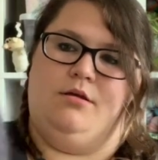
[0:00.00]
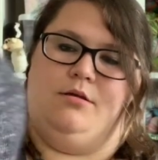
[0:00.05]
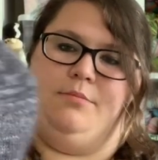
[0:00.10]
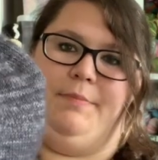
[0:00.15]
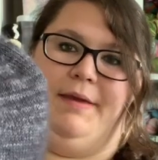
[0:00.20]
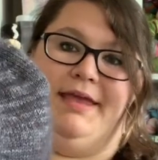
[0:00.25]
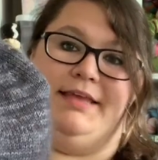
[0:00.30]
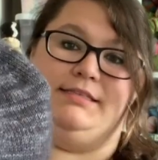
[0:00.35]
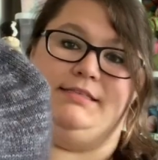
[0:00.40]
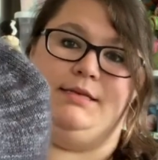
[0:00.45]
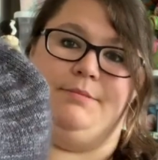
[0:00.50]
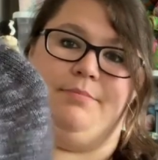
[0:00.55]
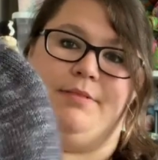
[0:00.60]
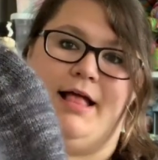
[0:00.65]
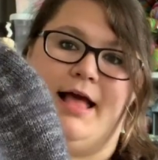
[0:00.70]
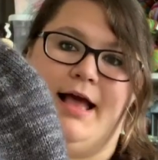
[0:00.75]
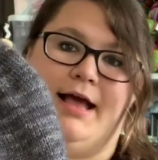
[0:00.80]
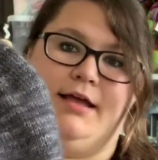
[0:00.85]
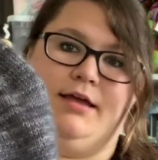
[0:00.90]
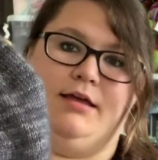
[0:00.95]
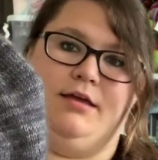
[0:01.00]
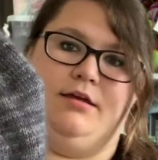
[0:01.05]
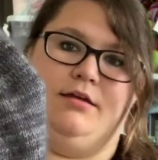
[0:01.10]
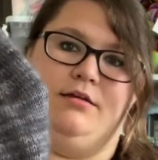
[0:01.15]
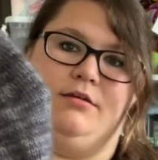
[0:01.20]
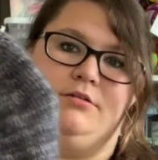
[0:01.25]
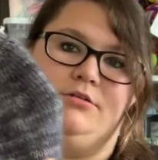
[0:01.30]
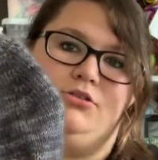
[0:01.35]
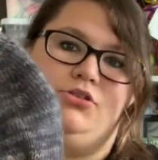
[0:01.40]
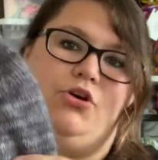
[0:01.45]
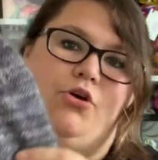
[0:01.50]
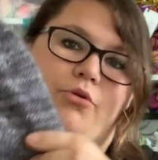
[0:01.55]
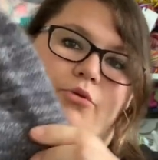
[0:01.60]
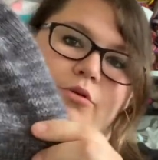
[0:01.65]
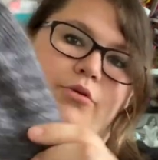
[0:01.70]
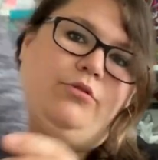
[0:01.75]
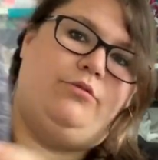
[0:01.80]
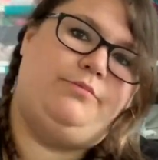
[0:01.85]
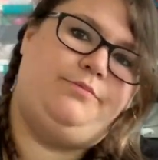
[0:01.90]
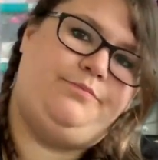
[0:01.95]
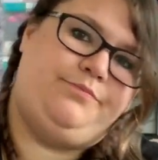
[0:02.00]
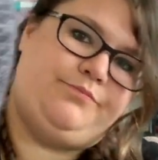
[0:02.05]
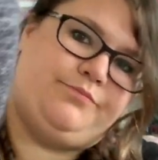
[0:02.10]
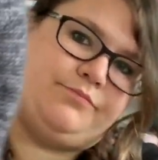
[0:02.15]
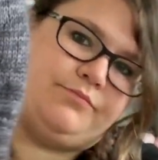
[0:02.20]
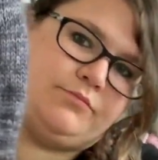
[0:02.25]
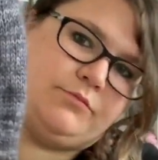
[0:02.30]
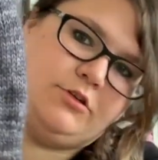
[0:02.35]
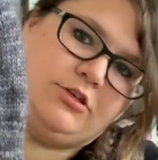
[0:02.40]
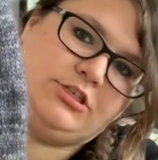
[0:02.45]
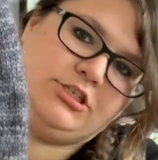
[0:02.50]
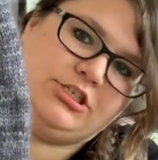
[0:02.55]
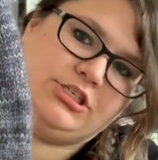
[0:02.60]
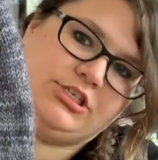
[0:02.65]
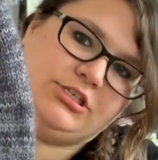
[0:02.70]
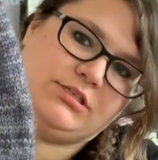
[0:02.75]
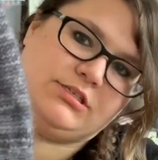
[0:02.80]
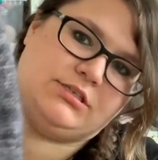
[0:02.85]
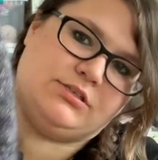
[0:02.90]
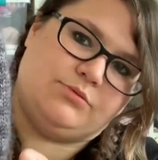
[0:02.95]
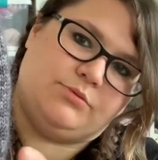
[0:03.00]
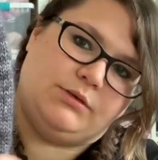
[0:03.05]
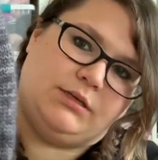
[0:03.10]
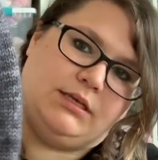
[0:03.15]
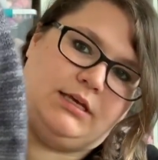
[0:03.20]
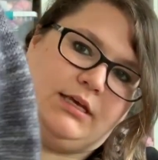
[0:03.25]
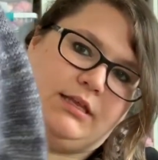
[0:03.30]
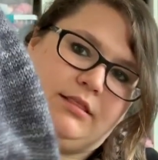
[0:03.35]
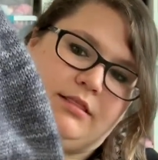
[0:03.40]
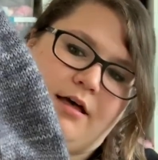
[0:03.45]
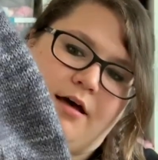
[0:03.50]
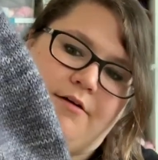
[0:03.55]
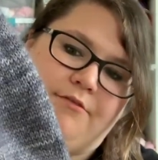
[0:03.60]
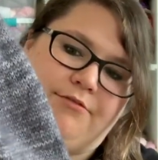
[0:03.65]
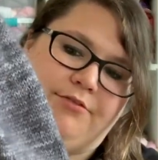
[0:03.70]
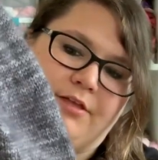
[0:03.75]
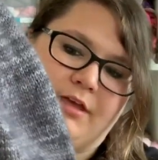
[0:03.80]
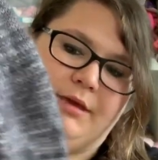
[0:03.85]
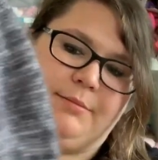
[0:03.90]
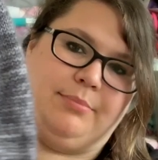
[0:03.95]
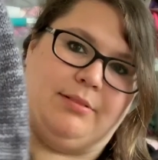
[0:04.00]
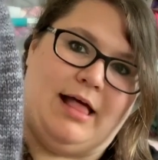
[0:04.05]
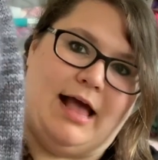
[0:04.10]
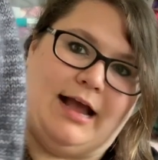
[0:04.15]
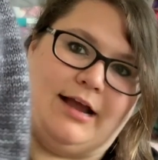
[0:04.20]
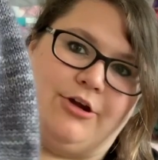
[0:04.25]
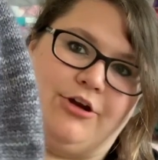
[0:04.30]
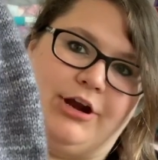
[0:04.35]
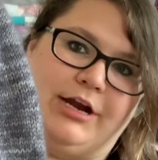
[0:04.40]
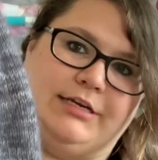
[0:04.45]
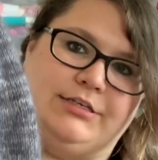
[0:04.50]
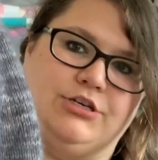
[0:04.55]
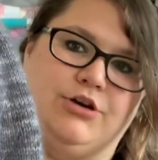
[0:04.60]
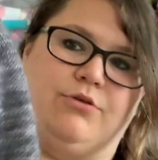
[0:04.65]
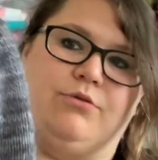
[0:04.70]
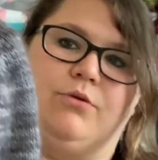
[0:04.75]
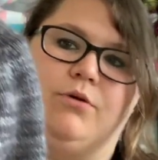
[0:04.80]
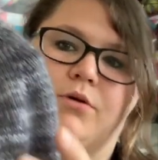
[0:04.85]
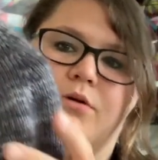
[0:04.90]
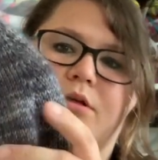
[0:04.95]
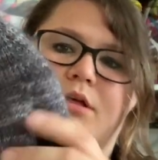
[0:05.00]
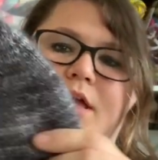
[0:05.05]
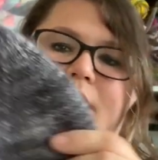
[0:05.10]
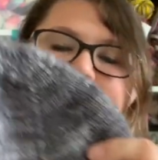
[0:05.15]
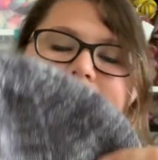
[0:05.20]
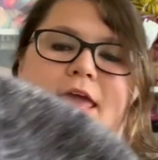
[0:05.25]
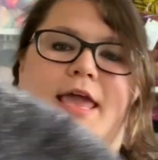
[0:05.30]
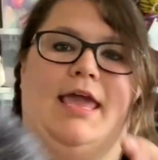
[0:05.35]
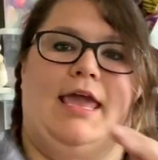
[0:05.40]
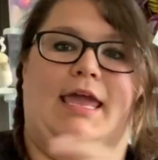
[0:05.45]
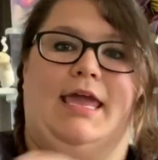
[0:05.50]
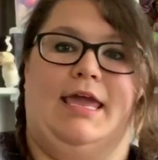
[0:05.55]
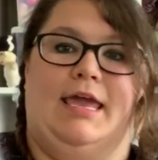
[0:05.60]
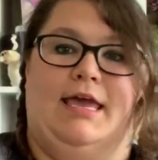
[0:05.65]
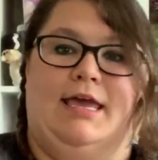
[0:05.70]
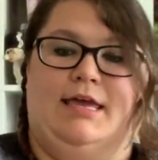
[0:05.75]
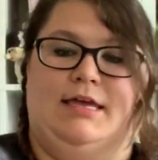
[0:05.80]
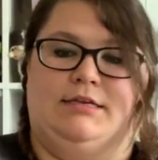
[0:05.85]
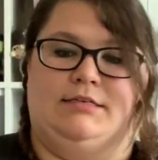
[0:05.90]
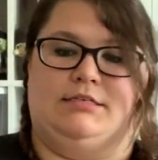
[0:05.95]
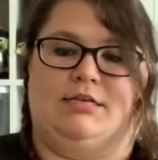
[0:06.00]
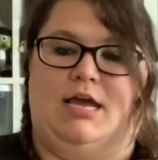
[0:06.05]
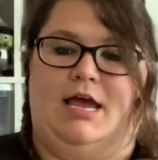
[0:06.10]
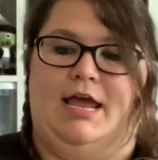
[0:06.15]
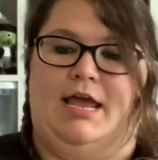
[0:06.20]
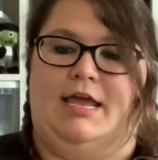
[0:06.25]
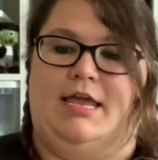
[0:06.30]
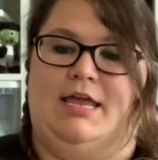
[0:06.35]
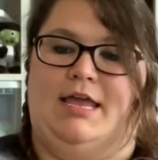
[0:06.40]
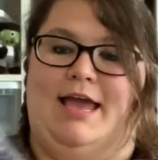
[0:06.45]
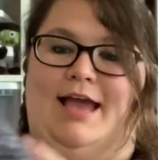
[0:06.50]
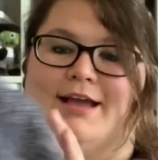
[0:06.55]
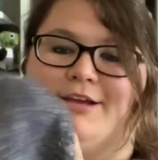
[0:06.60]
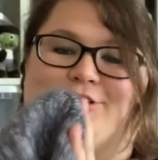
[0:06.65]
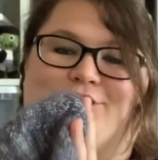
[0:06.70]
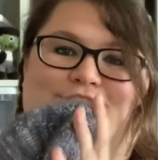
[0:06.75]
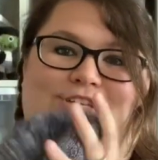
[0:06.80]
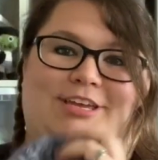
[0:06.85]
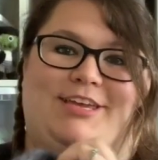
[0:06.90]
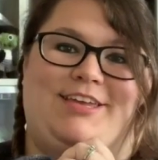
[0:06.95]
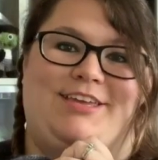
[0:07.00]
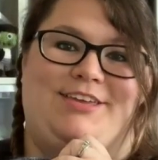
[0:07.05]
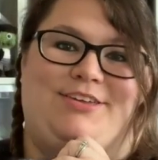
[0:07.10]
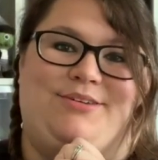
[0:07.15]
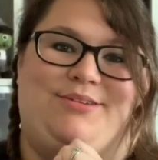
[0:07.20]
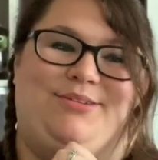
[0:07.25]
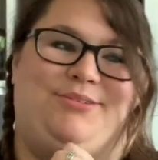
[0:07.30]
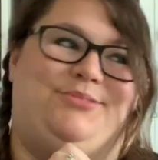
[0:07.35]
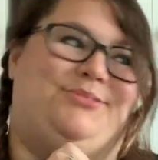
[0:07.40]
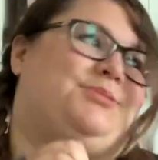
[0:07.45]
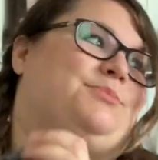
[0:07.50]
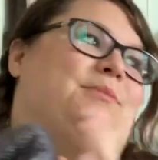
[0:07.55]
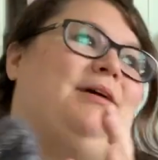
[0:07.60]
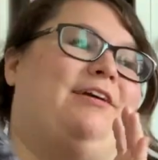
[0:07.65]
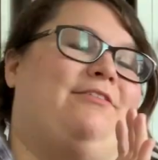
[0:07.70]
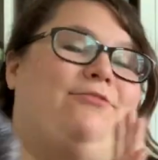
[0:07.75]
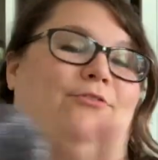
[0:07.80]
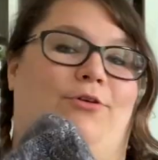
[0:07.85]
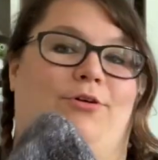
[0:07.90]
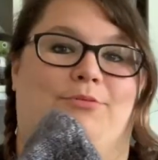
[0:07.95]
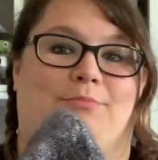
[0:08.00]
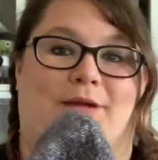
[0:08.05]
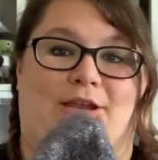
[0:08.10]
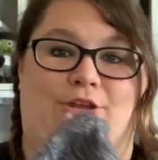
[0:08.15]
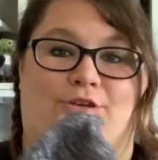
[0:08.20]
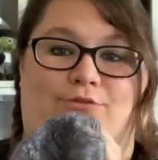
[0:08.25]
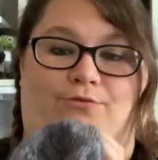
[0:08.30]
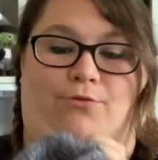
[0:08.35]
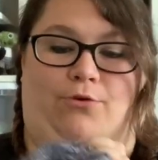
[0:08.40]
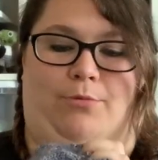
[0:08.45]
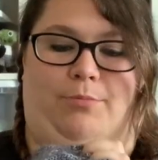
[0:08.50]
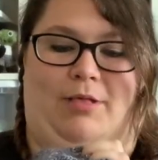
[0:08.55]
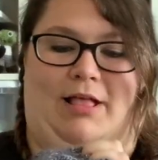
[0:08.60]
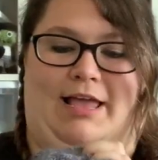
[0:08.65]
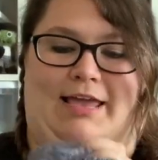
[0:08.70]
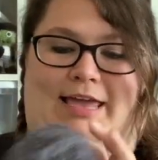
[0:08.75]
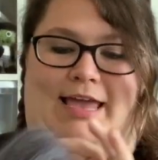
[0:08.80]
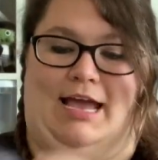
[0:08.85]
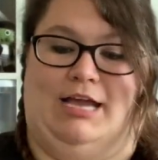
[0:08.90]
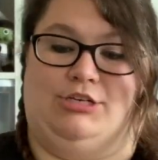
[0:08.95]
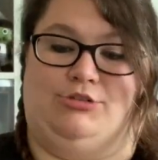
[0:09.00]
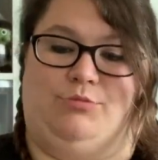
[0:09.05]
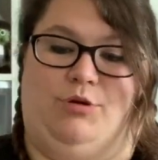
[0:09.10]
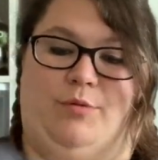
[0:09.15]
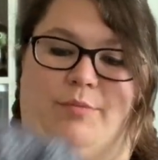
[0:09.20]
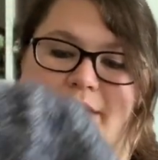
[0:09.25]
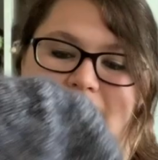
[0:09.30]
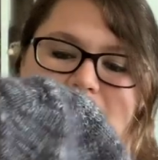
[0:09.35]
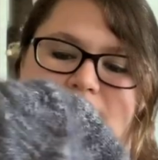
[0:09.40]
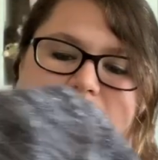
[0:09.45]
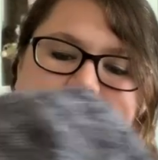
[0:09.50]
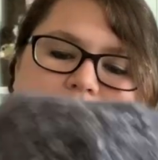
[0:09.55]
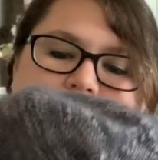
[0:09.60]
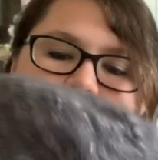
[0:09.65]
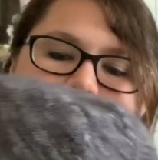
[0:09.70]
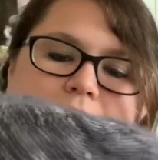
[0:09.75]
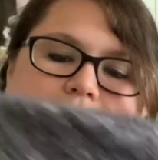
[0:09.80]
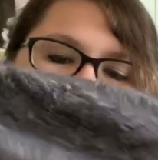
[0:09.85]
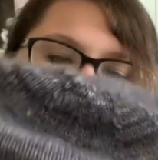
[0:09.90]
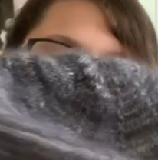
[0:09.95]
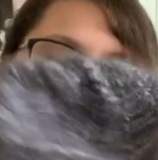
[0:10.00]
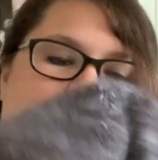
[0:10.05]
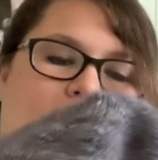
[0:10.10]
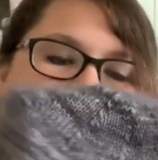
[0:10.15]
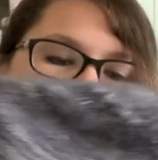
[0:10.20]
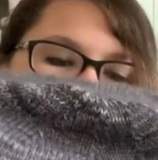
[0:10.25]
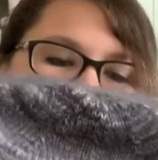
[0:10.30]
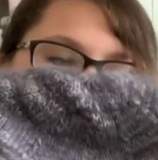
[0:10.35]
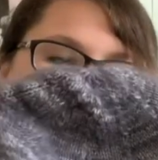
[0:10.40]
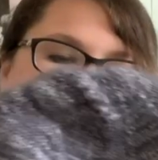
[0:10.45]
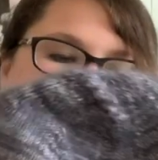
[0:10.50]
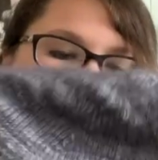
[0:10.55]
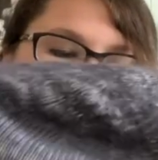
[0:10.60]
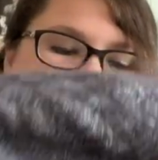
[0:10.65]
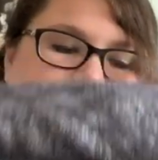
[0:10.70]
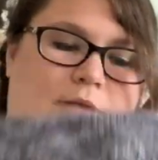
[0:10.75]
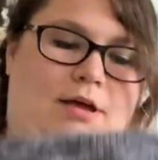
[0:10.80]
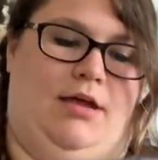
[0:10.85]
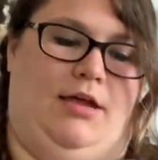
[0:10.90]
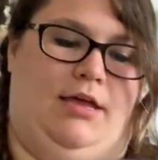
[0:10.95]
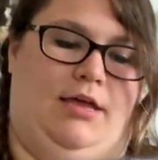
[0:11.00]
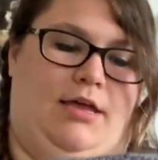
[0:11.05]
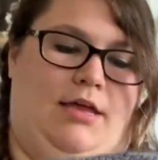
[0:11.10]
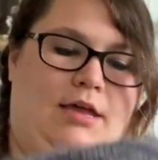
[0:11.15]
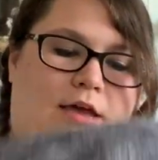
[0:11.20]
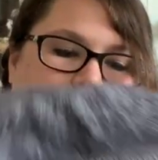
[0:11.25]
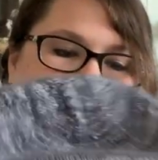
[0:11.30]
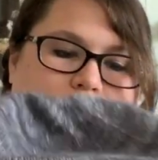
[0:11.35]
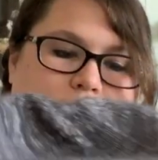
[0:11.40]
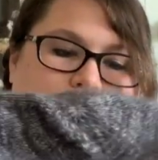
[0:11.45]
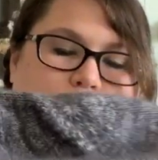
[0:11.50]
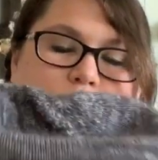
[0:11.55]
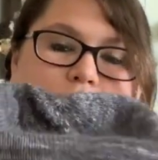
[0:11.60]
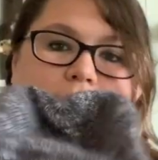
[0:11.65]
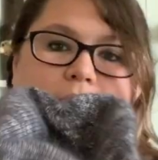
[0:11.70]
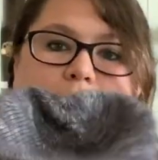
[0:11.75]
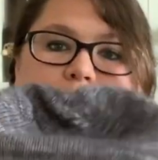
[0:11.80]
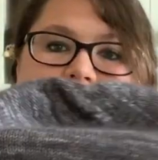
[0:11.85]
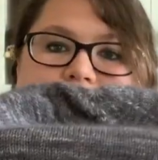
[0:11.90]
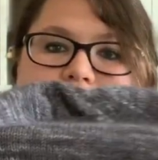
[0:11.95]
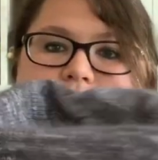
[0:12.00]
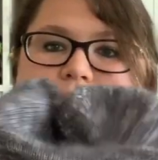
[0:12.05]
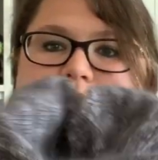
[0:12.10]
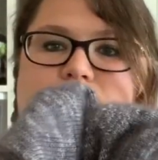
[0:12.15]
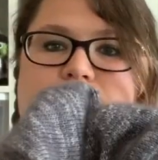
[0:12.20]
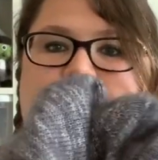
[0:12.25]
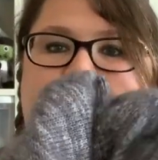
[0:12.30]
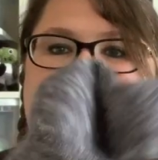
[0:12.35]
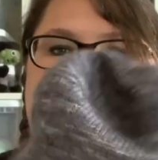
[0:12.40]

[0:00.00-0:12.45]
Paint It Black tonal, which is just this really lovely black gray tonal. And I actually used my new 4-ply cashmere base and my mohair base